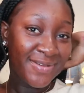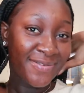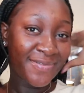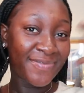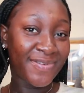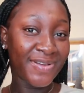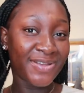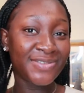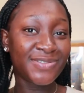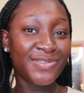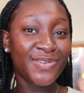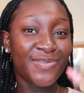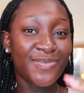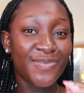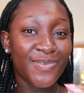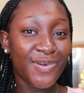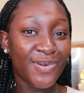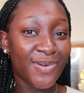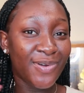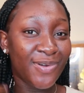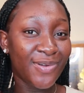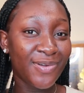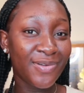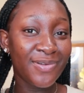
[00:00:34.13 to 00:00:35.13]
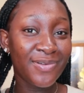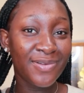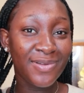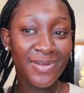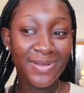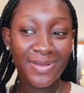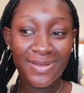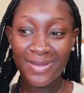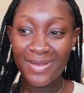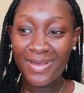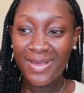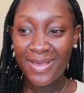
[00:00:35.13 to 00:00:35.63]
First of all,
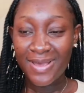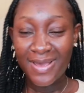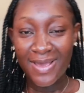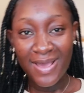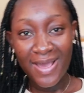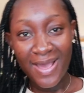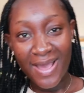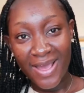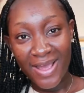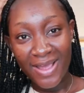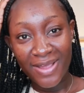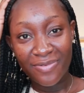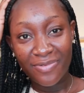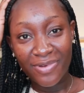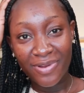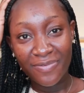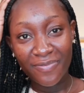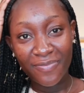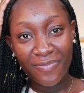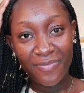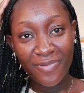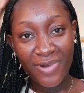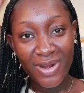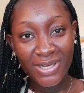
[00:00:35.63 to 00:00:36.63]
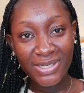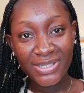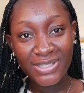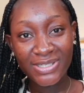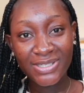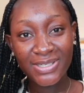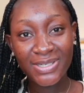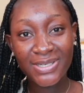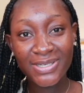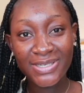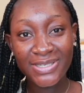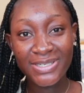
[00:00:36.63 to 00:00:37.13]
I refreshed